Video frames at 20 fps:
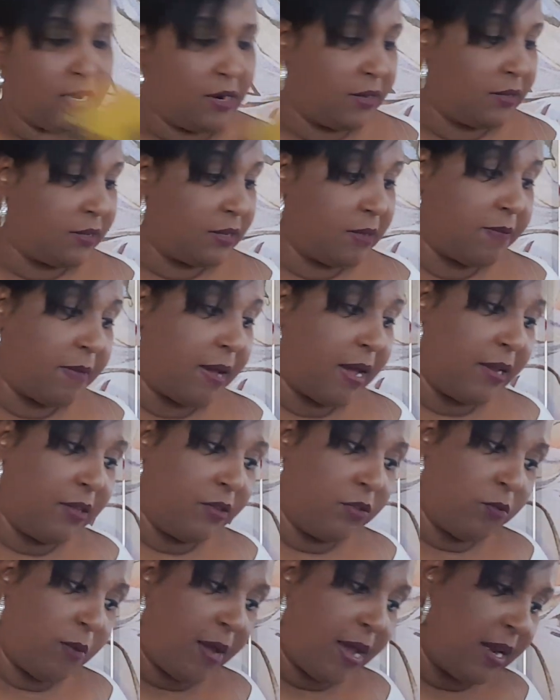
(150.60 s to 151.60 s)

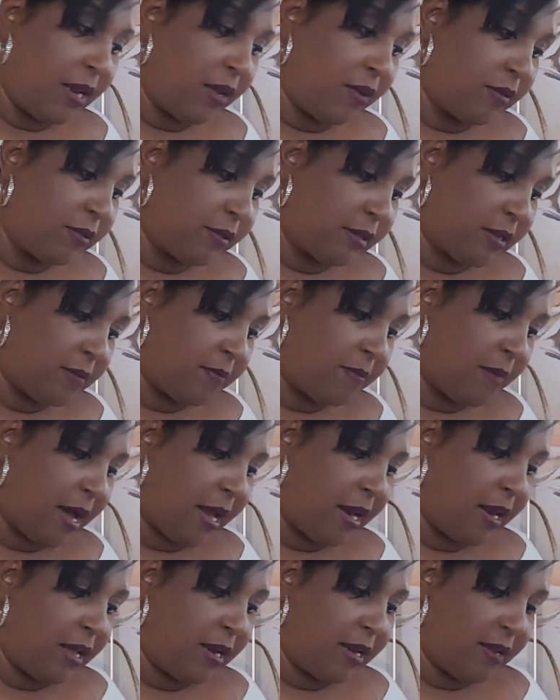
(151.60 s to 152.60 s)
Somebody's waiting on
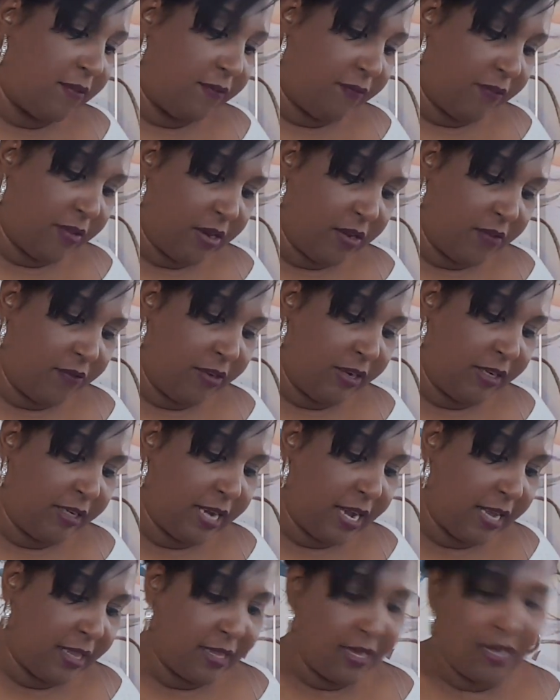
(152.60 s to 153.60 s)
somebody and they're feeling
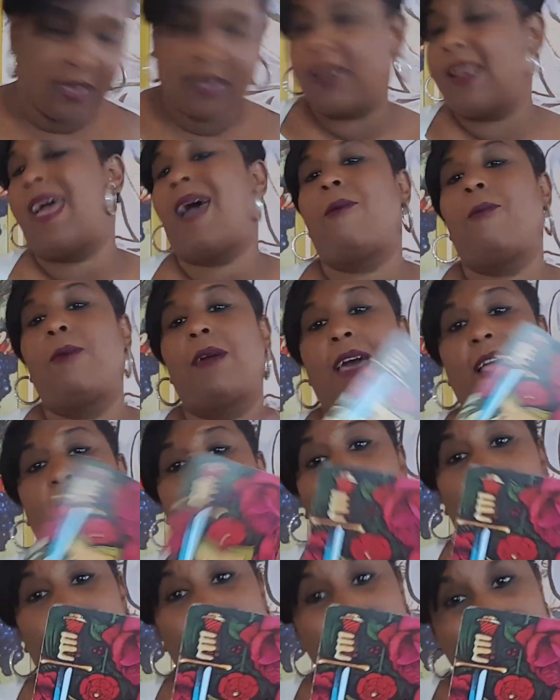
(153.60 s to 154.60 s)
rejected. Now we got
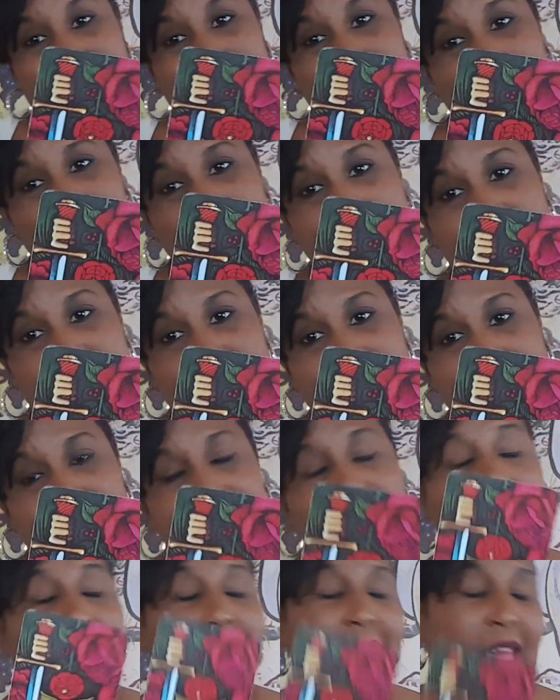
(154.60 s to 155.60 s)
the Queen of Swords
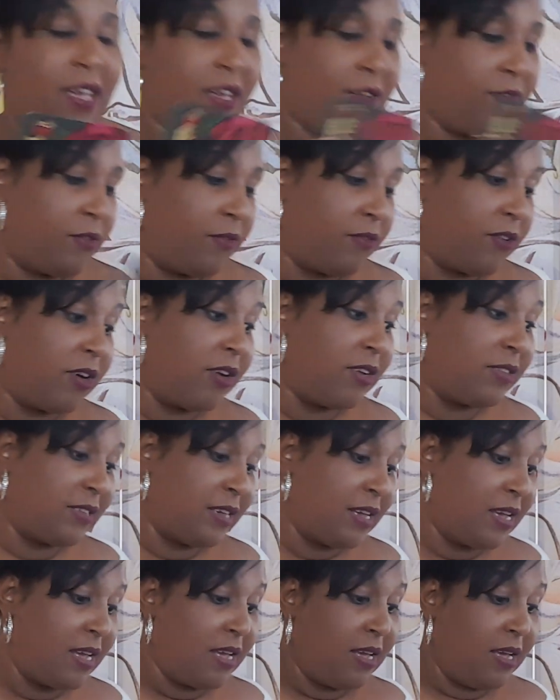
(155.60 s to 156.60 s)
in reverse.
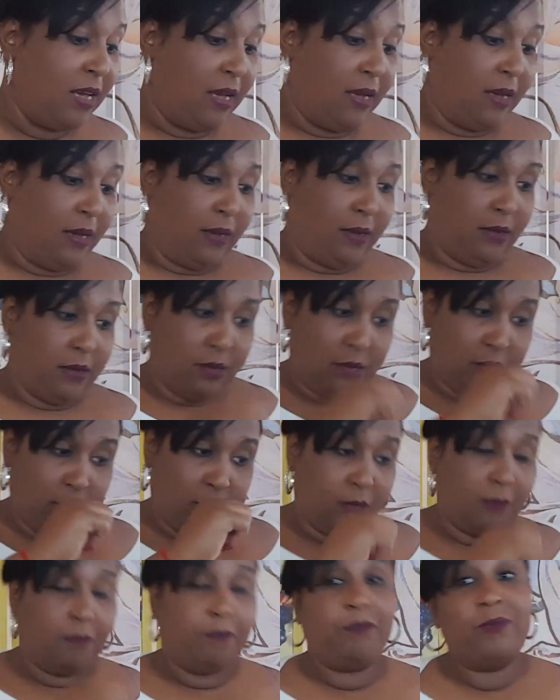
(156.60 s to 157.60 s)

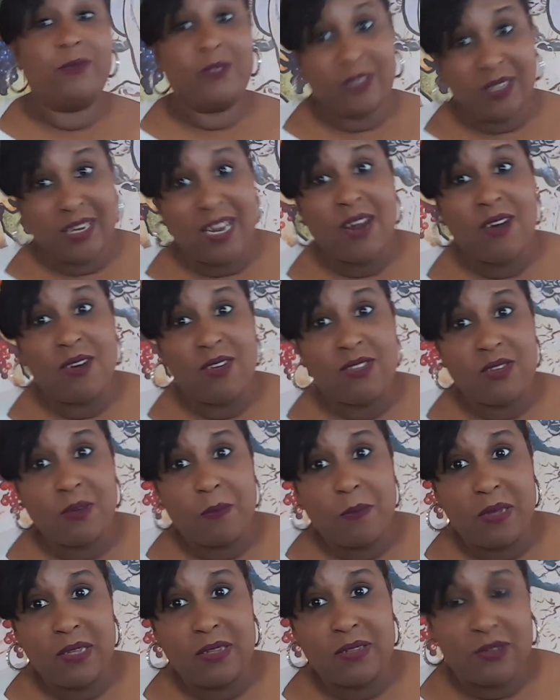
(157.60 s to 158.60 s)
So, they're also
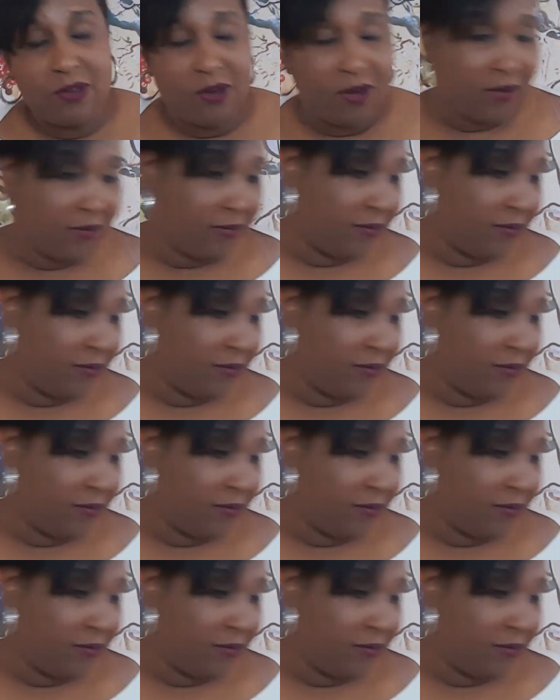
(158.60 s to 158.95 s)
pissed off.